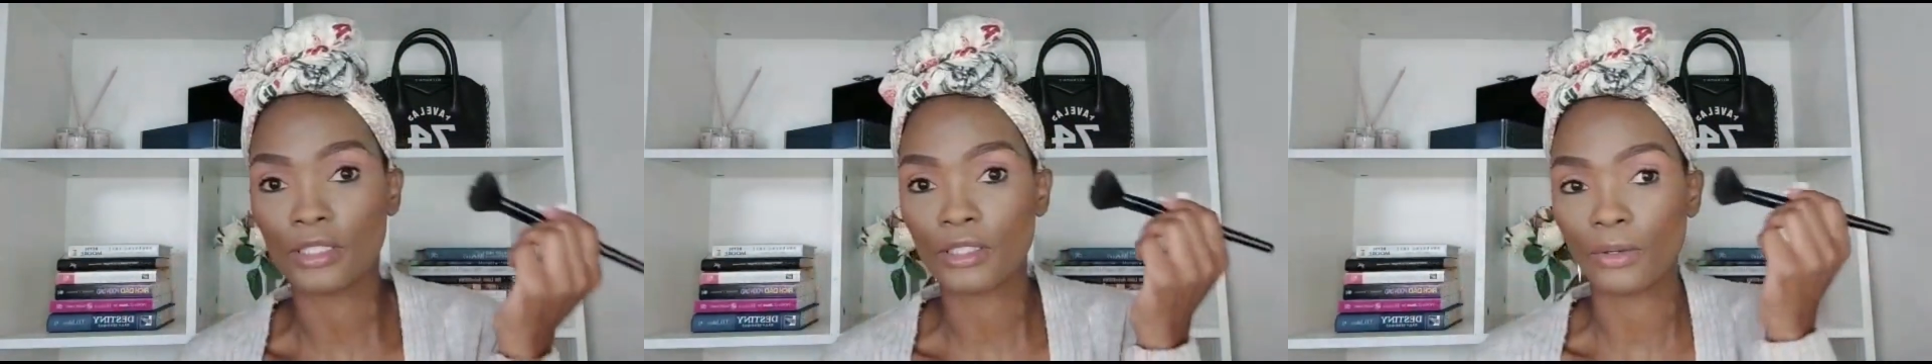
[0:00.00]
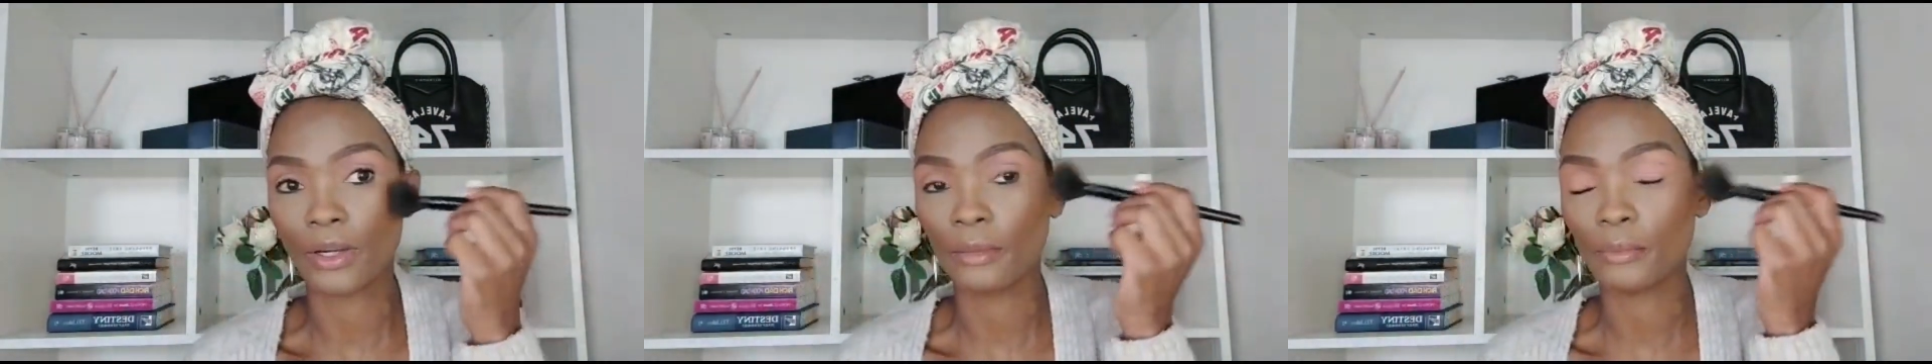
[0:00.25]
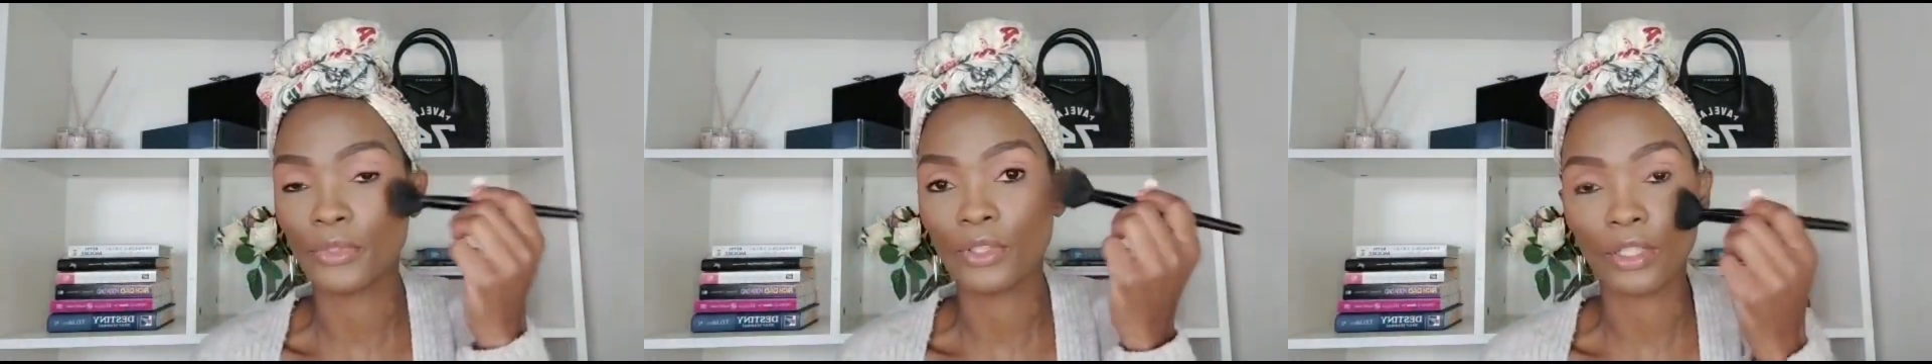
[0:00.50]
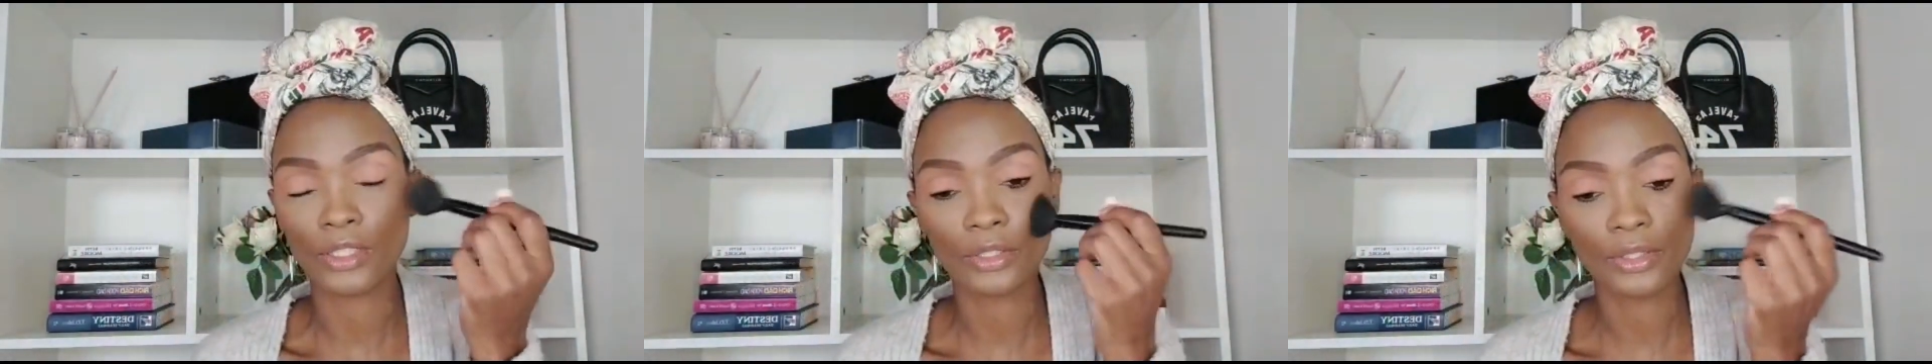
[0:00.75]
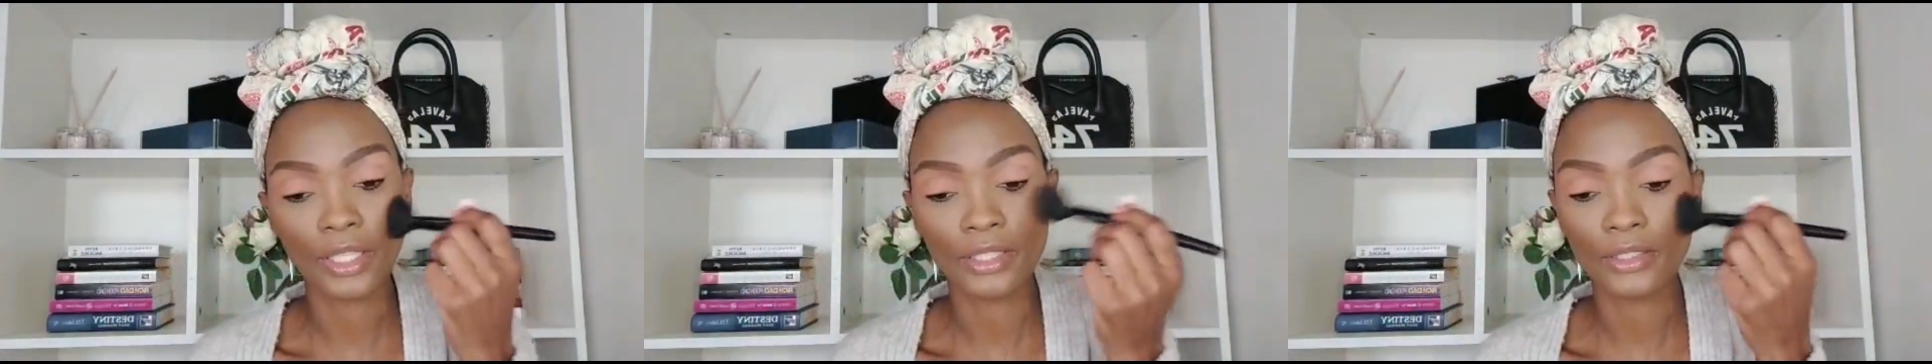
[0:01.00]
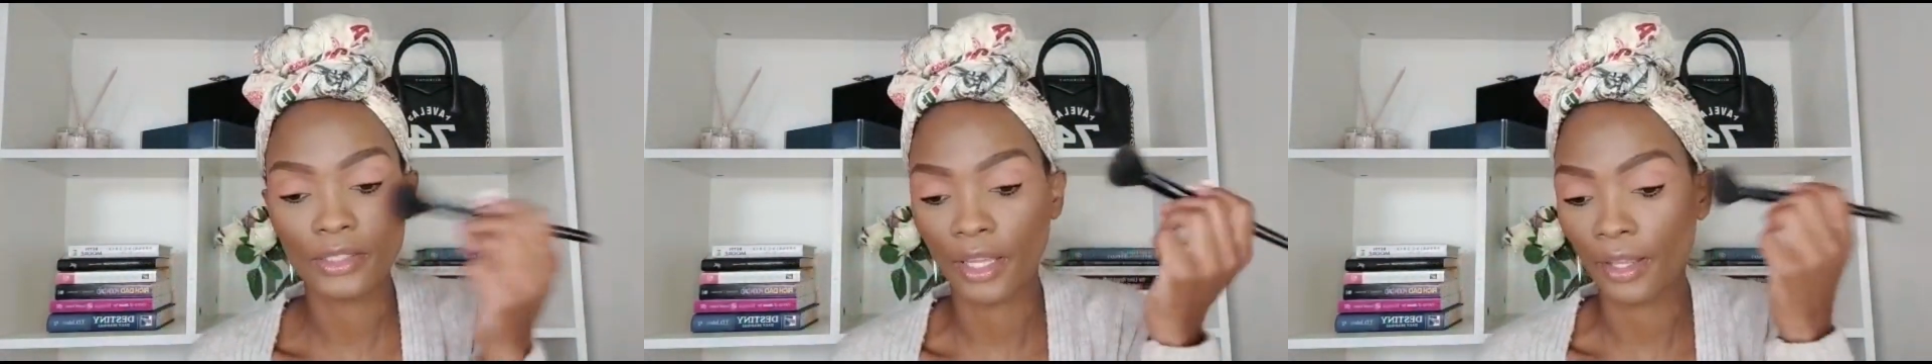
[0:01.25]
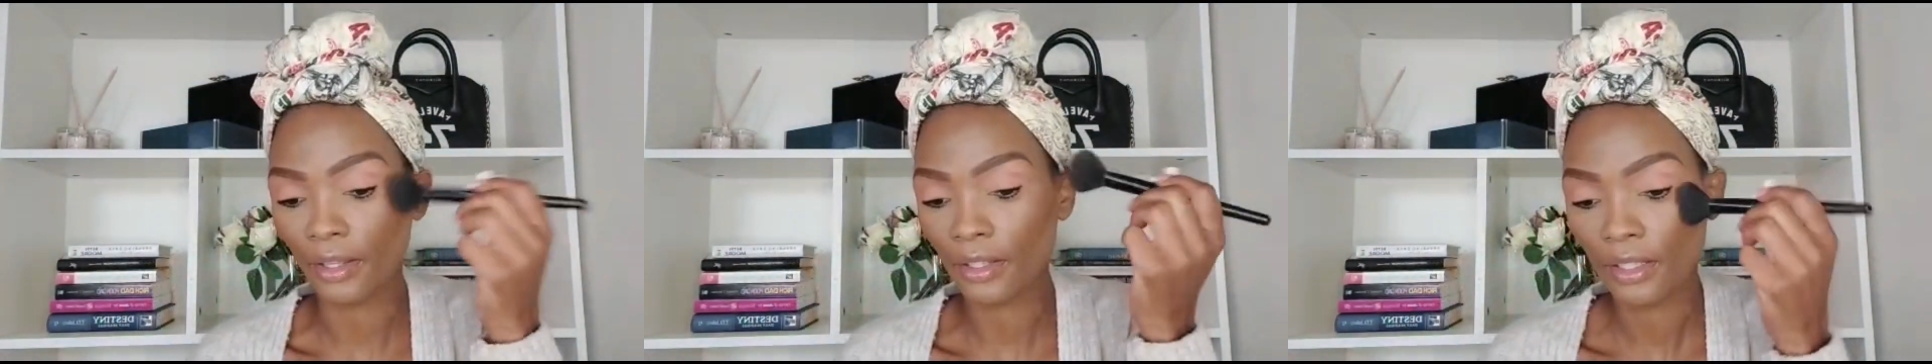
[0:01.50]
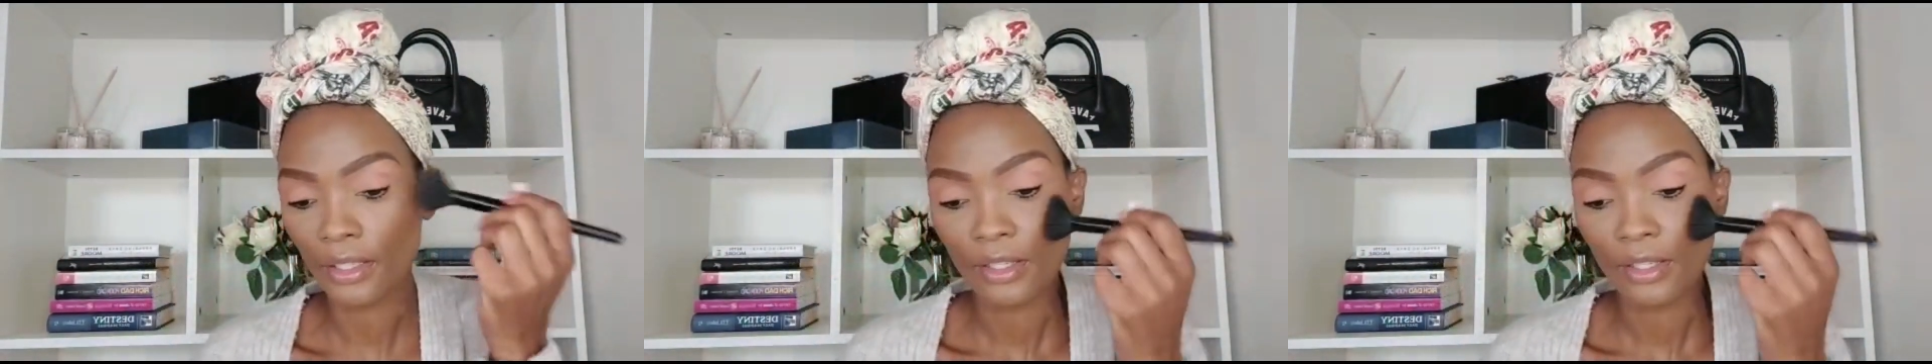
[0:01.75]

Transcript: so I'm not cooking today.